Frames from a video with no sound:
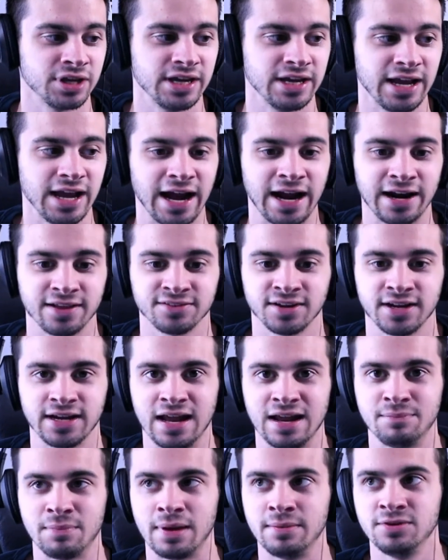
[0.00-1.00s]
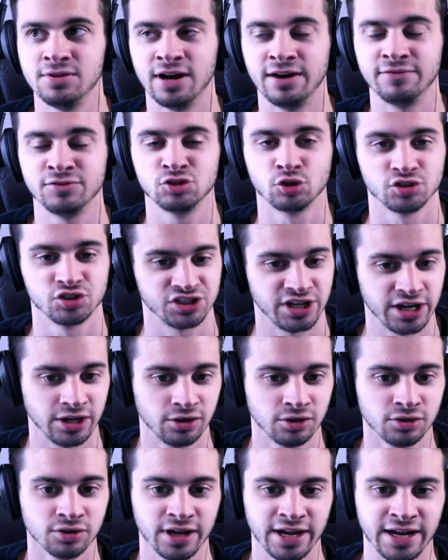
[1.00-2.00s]
at a tight end, maybe you have George
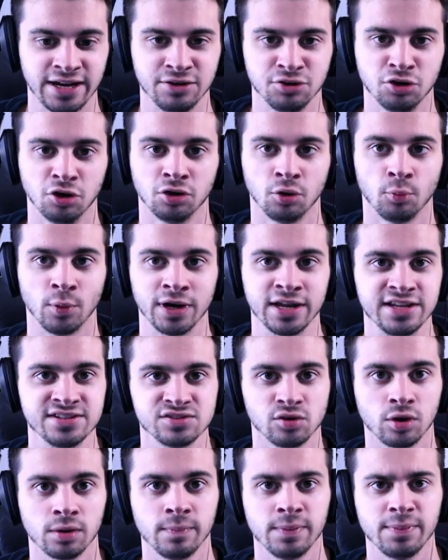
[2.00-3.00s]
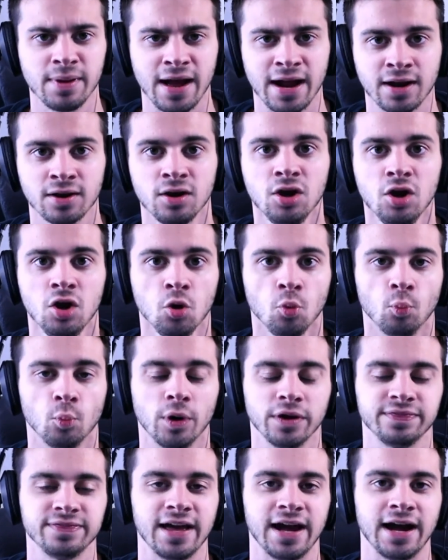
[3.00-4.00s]
Kittle and you don't know when he's going to be back
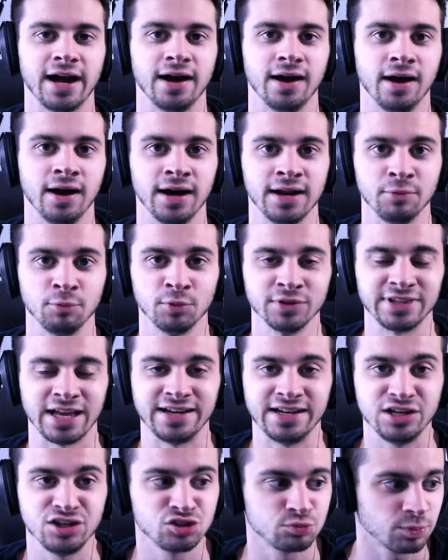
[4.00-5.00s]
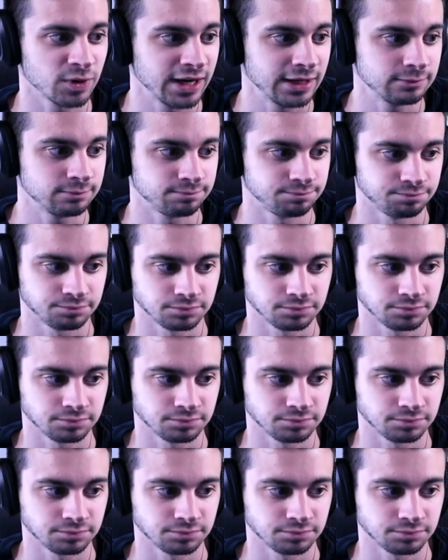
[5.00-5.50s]
with that knee sprain,